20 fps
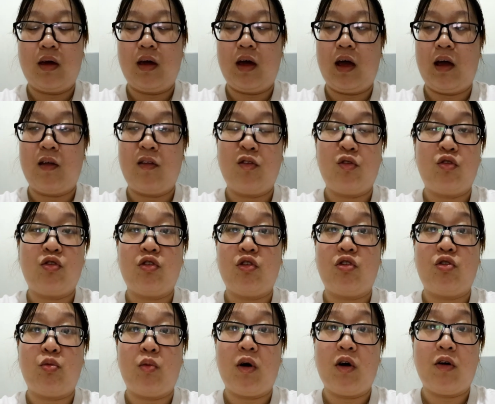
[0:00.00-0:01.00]
and also
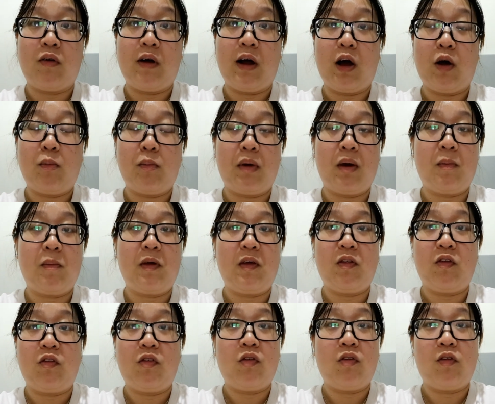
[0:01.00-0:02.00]
to walk around maybe
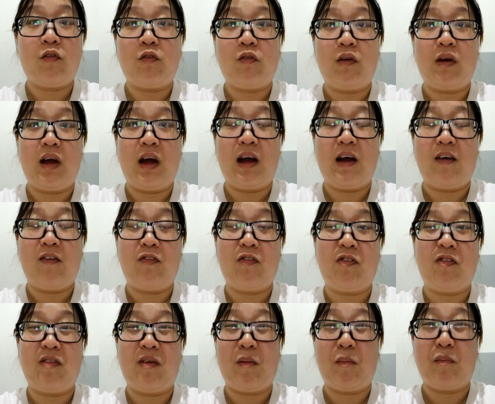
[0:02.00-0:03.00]
the duty free has
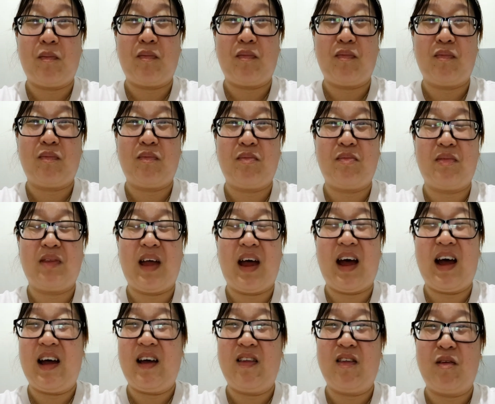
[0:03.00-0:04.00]
some
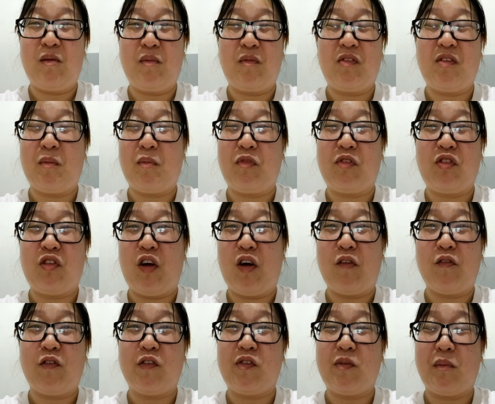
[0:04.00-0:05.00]
item some
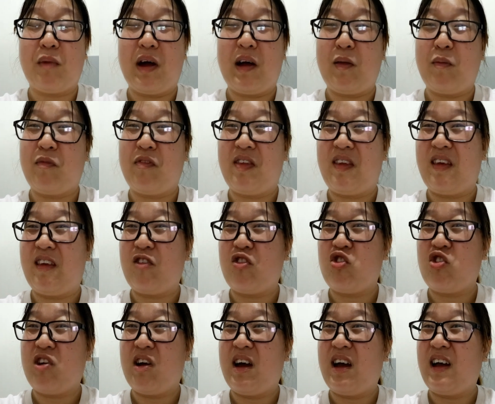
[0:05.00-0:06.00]
stock for some items
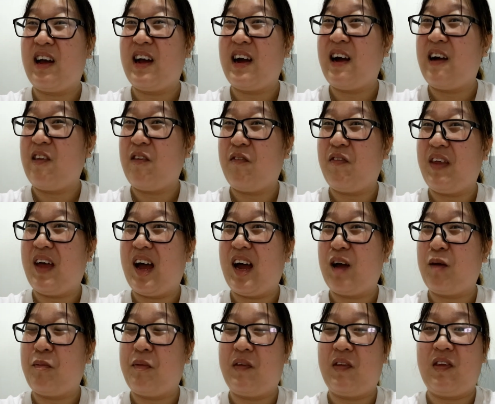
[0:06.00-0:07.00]
that I kind of
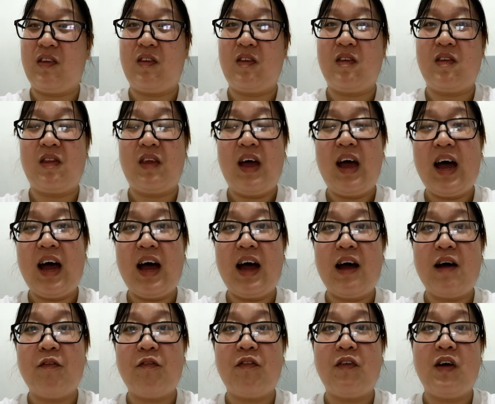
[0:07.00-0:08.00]
like but they didn't
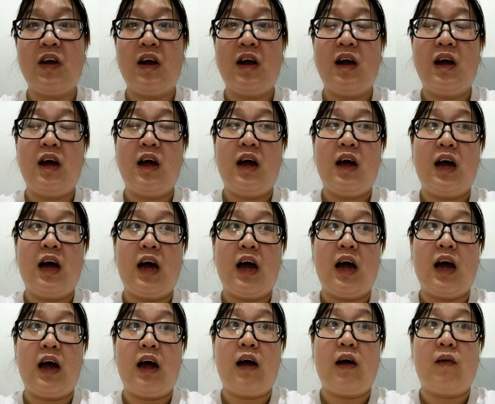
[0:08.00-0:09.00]
have
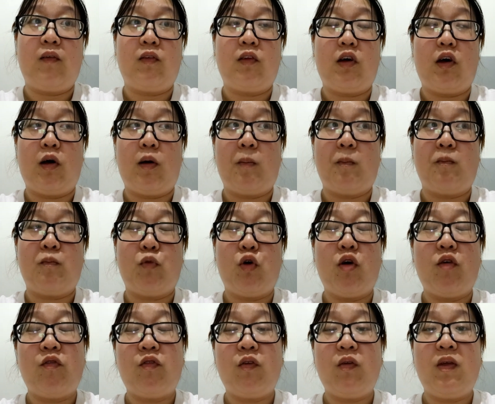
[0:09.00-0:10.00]
and um,
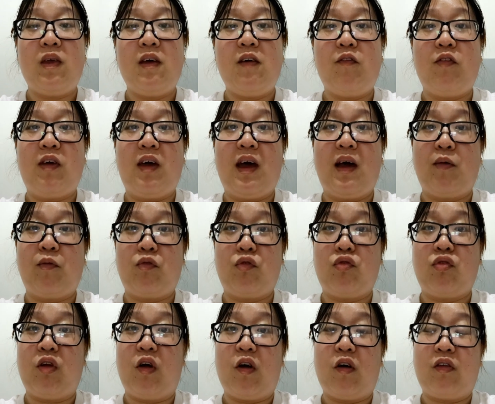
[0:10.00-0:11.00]
hopefully if they have
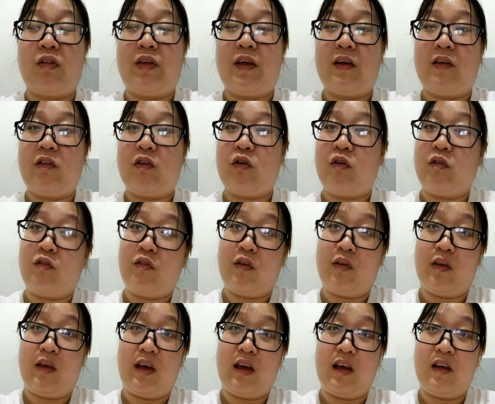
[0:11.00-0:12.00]
stock then
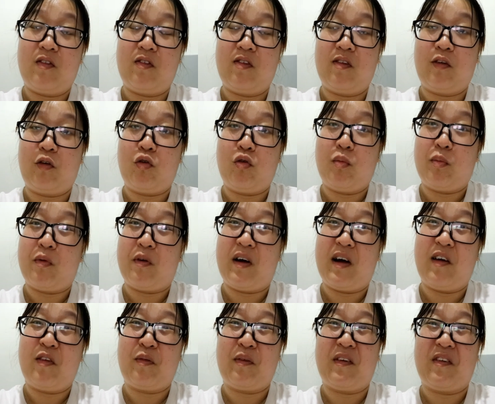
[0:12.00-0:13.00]
hopefully it's a good
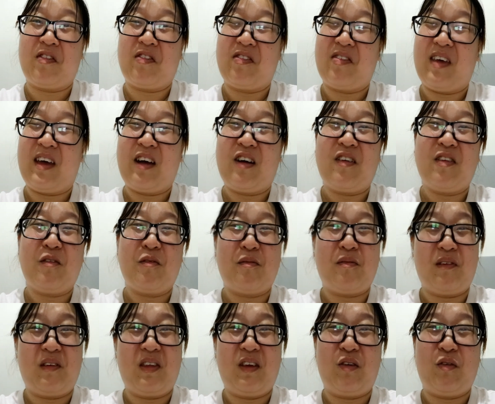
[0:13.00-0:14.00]
price because I got a
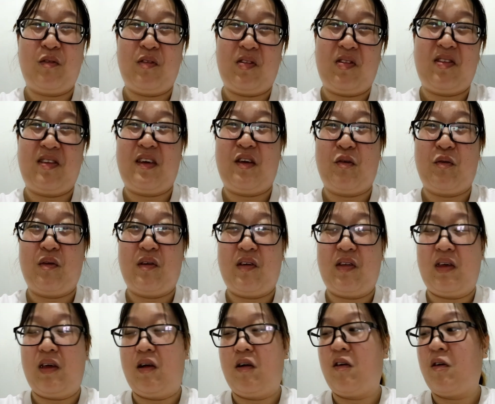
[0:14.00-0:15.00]
really good deal
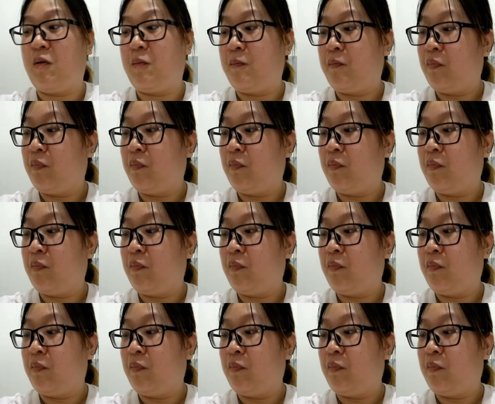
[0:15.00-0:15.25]
earlier